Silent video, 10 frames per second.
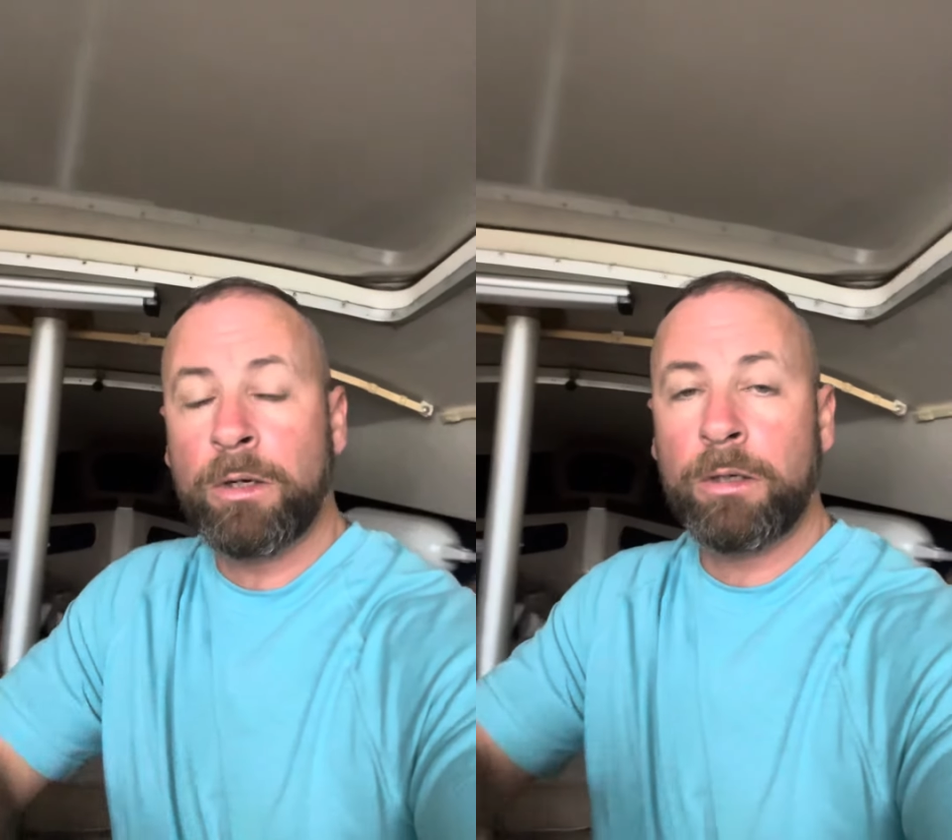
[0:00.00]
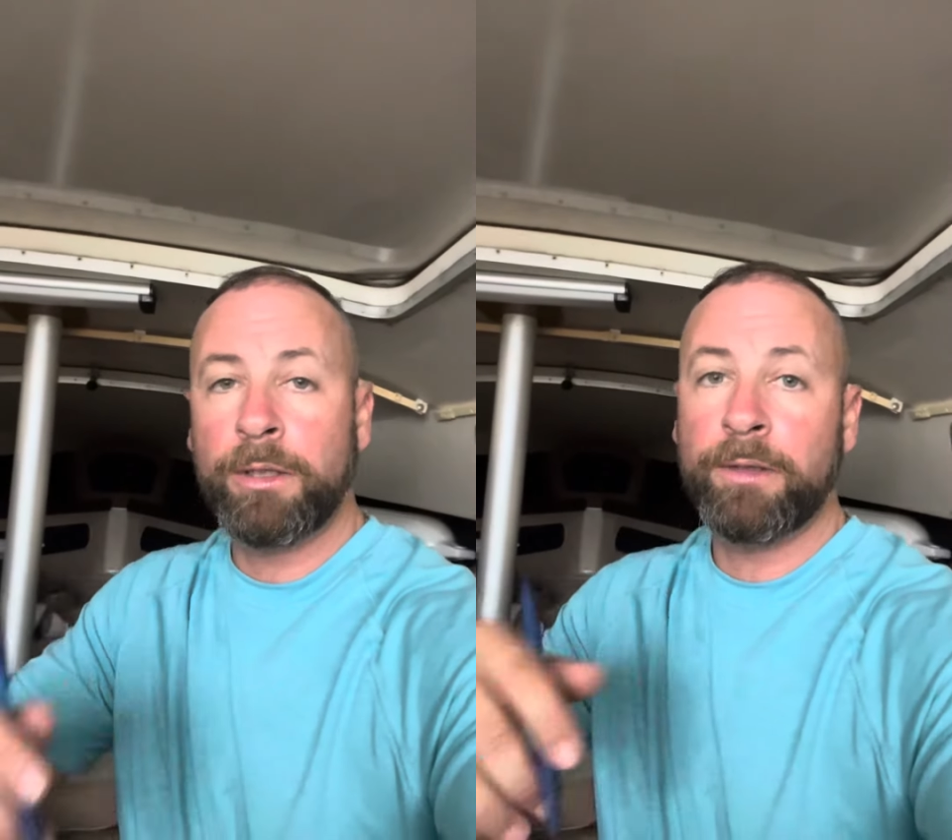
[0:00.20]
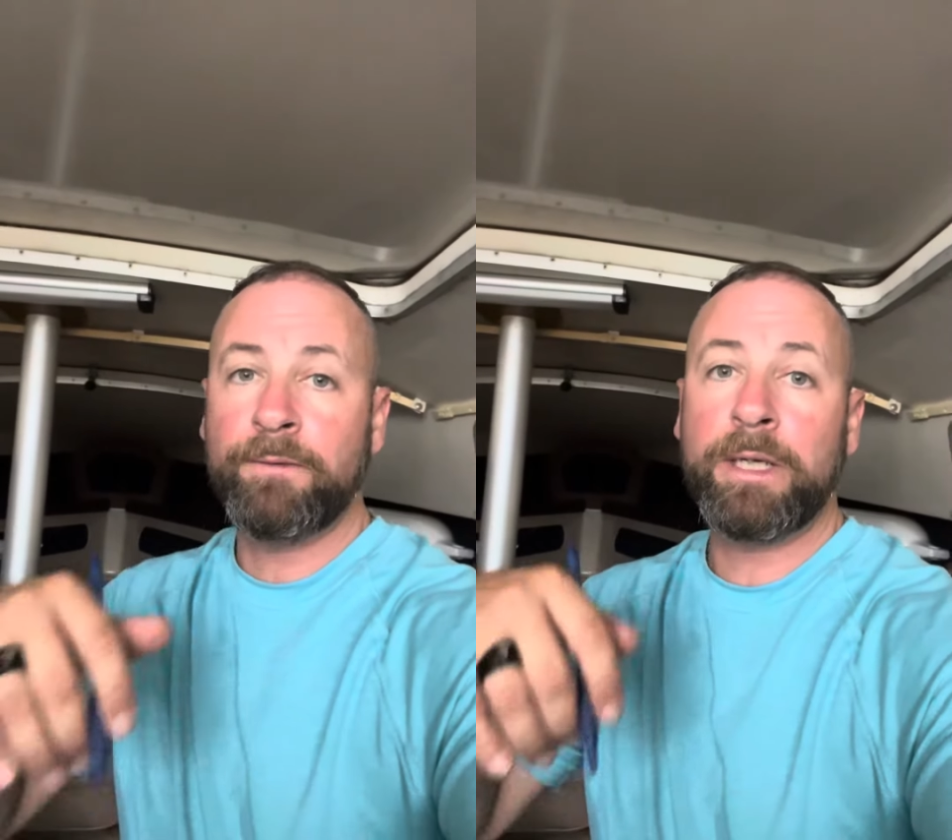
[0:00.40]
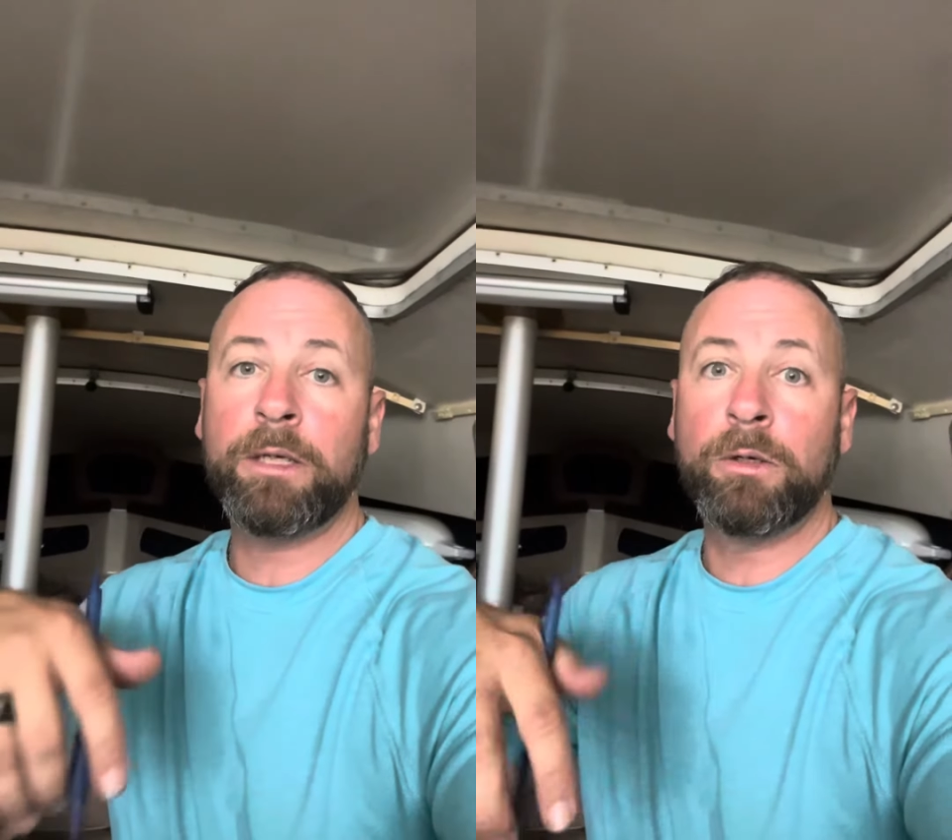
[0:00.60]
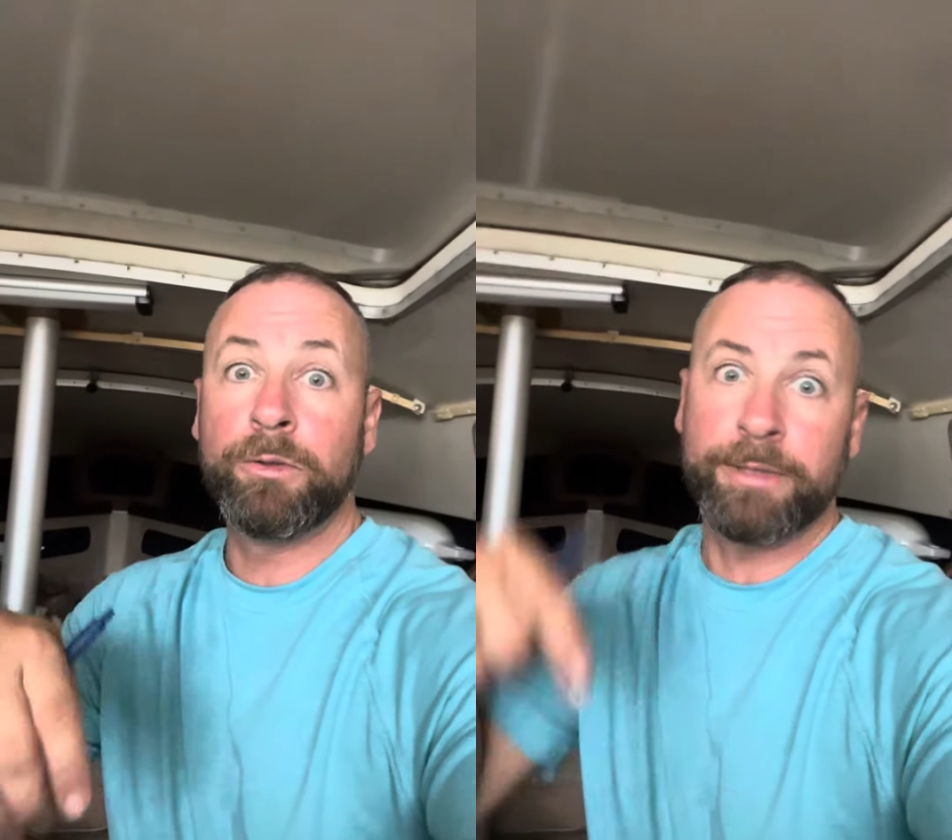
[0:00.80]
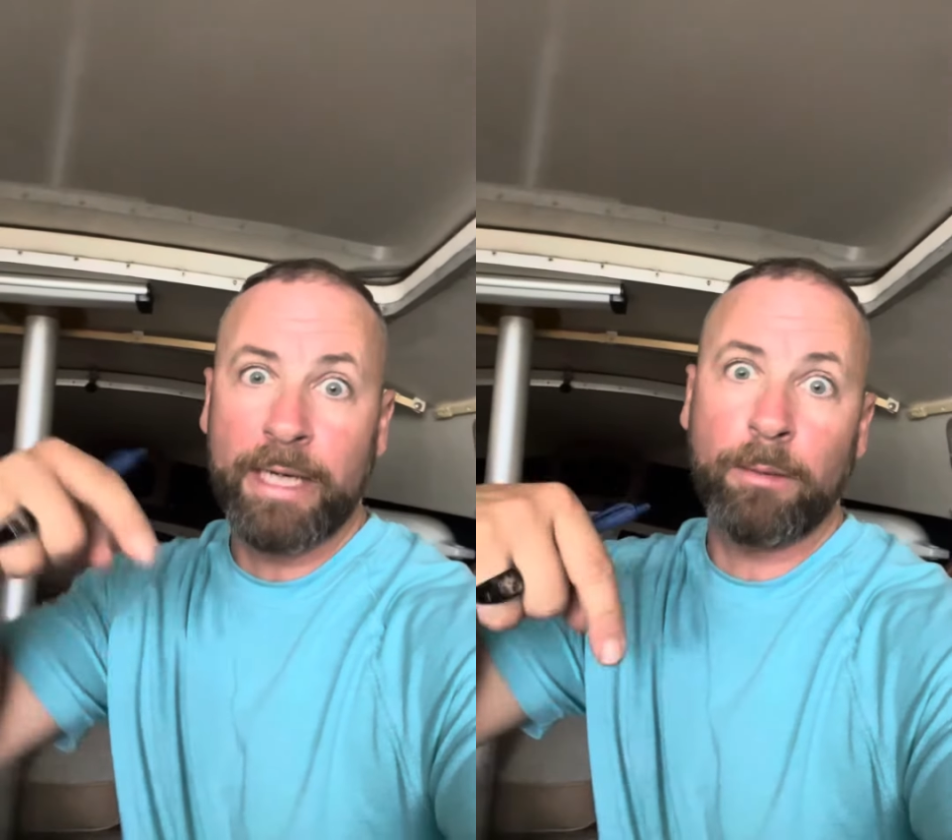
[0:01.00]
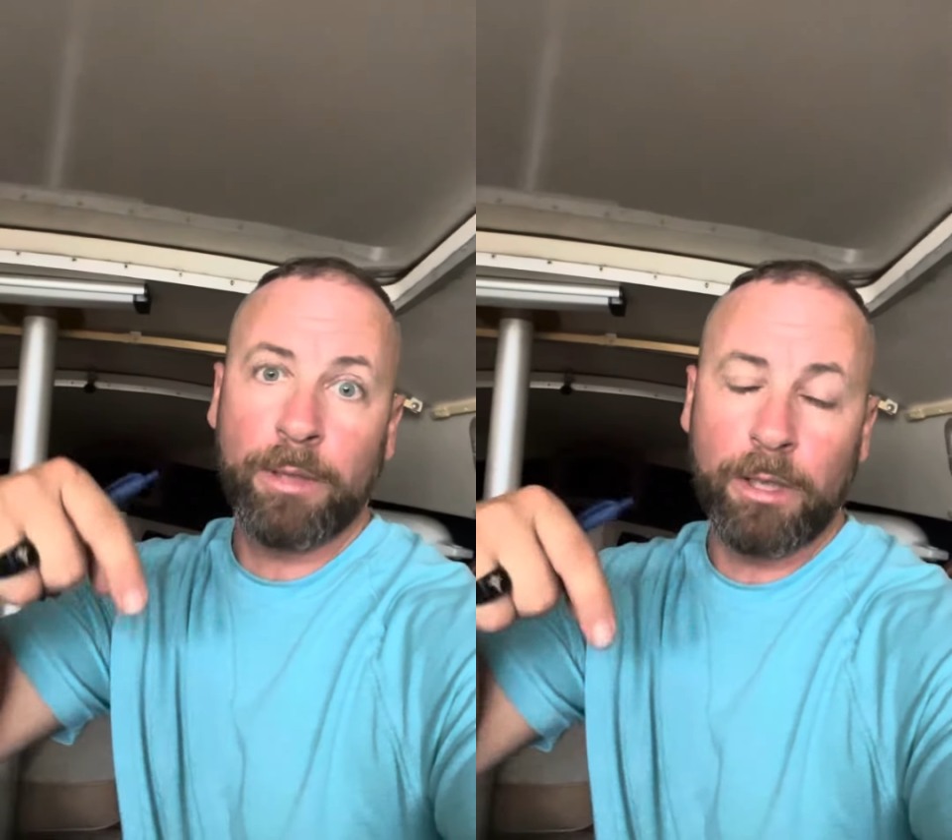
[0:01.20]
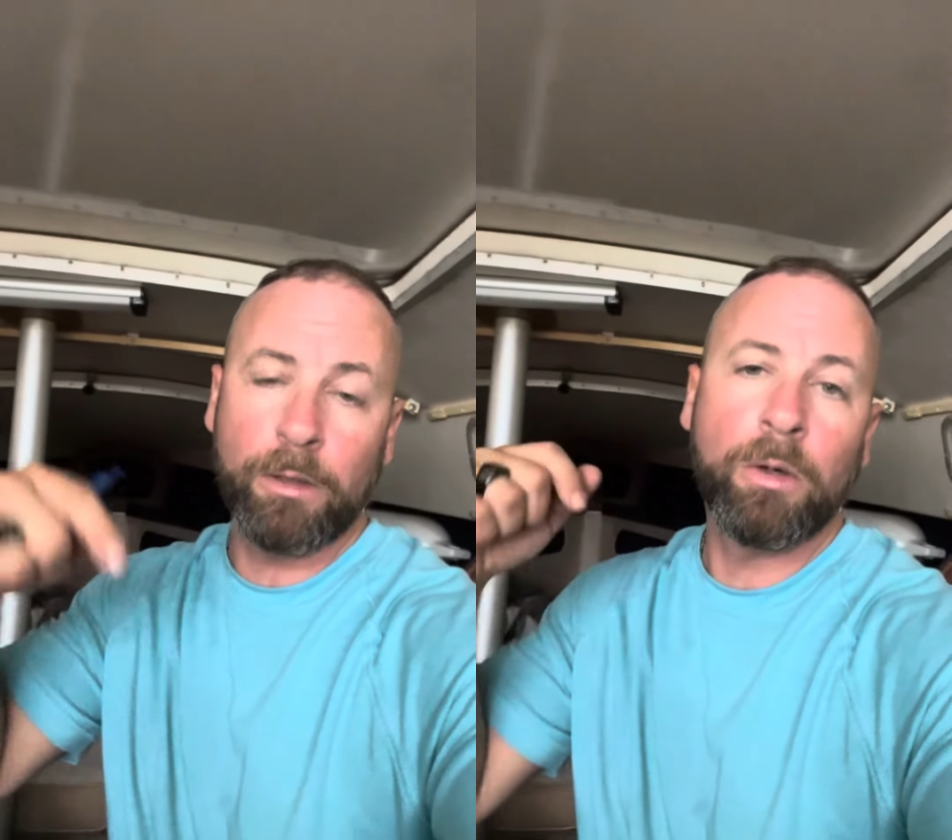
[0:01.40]
on the videos down
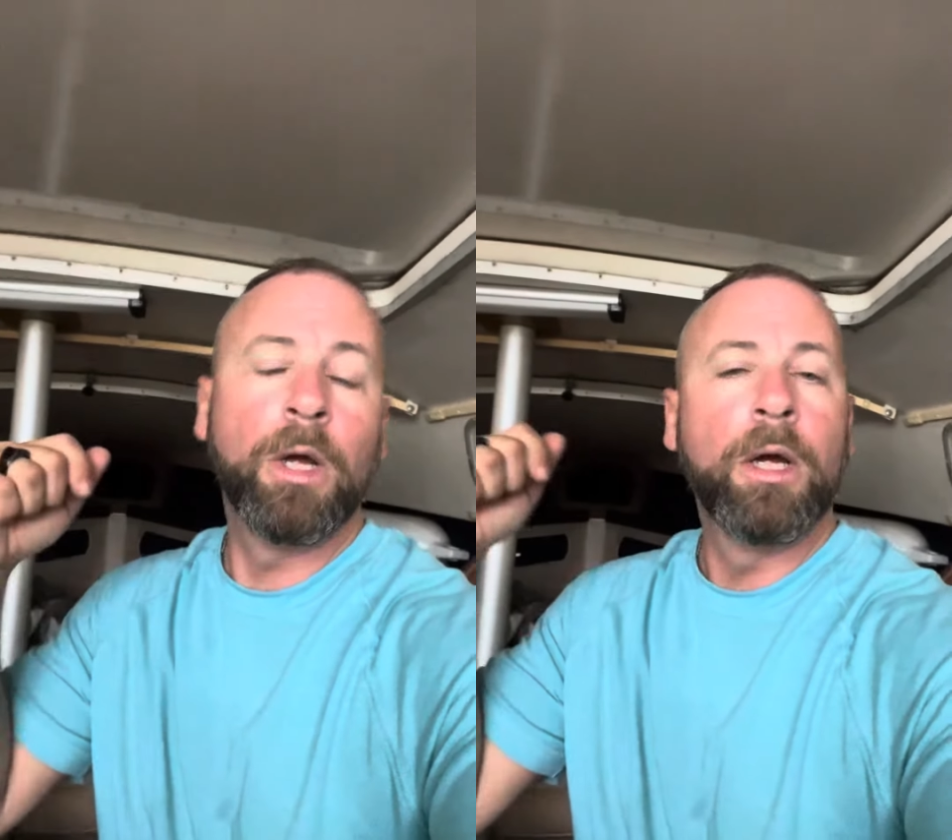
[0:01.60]
below,